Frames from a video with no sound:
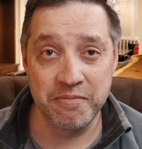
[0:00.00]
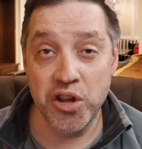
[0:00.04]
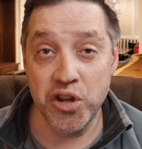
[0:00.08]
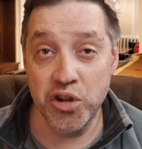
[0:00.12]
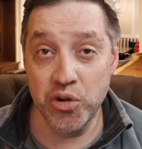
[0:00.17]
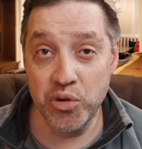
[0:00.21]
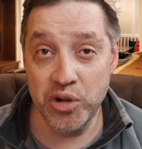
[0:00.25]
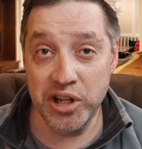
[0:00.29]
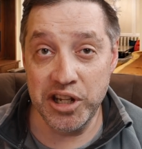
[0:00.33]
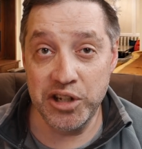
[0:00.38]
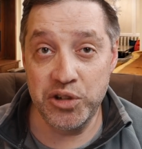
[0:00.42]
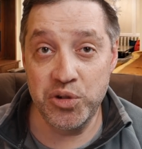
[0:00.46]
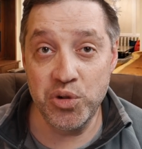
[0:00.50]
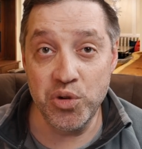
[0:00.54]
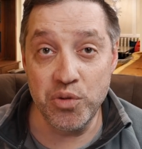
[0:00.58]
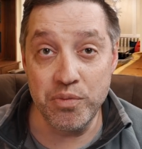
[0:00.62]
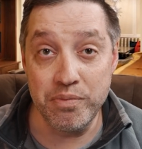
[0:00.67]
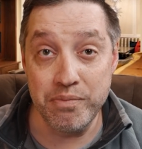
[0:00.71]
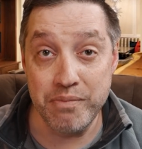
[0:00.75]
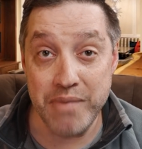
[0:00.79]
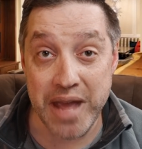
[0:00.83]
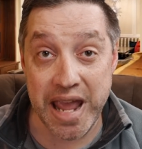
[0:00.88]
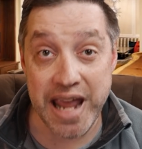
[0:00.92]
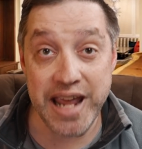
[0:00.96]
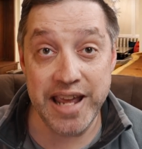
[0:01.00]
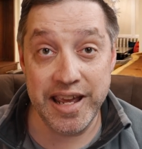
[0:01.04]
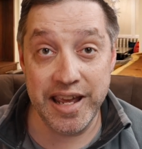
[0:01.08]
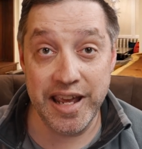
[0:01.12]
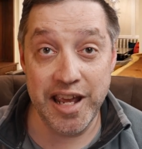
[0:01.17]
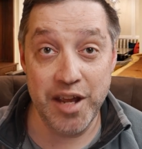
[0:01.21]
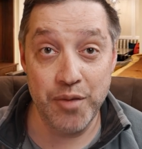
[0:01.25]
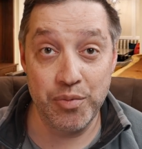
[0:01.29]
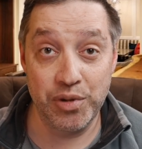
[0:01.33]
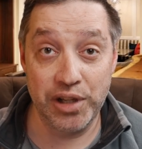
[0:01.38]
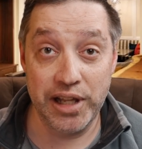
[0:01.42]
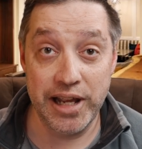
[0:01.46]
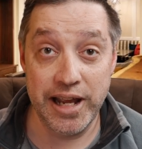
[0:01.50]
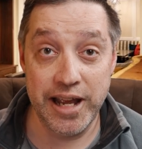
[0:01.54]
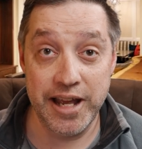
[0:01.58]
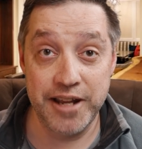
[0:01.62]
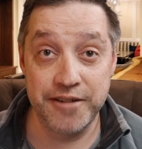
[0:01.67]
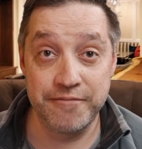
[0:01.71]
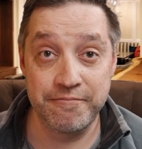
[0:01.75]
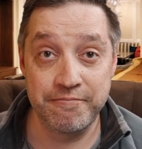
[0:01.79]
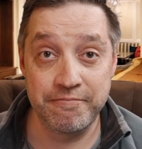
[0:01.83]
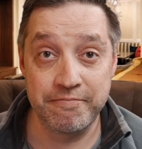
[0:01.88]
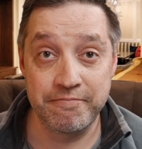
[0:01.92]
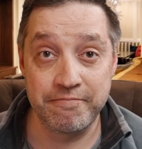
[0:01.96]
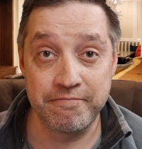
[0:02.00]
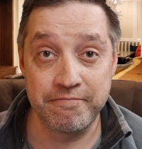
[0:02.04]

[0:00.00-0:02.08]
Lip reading: You need to make a plan,